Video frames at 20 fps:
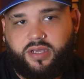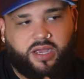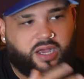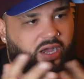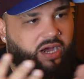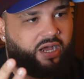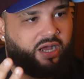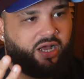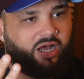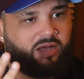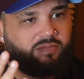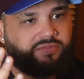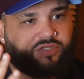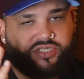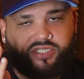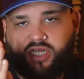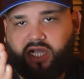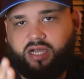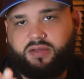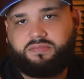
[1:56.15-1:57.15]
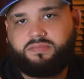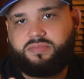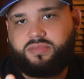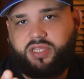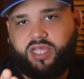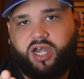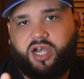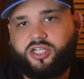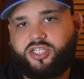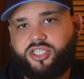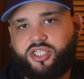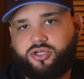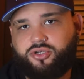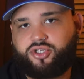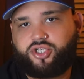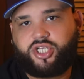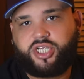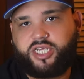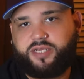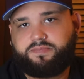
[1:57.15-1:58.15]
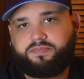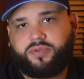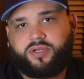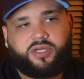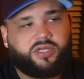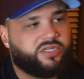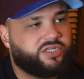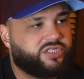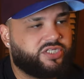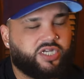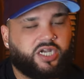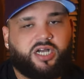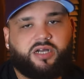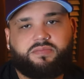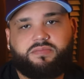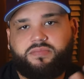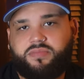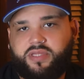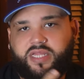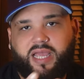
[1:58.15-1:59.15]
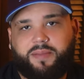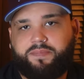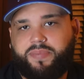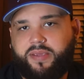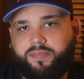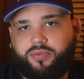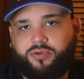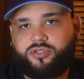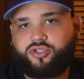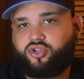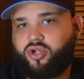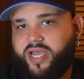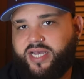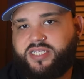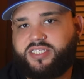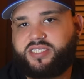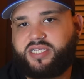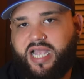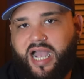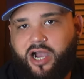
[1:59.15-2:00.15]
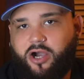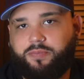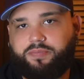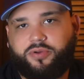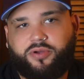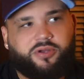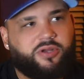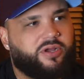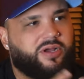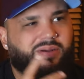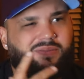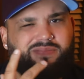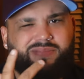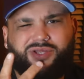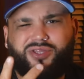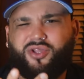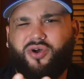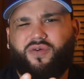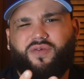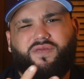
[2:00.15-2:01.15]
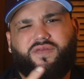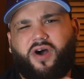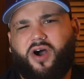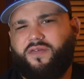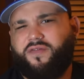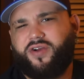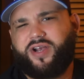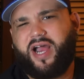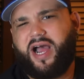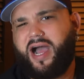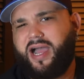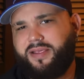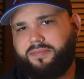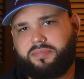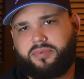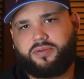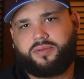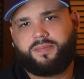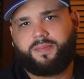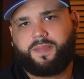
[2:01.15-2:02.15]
Some that are still cheap, some that people try to scalp, but don't fall for the hype.